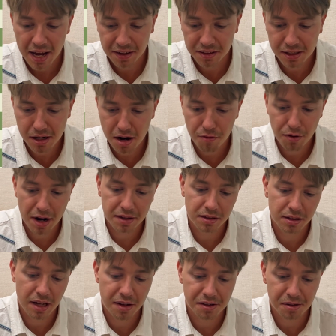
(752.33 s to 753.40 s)
And here I find
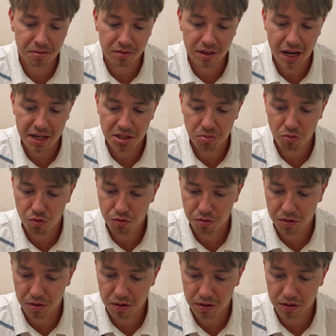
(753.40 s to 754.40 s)
another nice move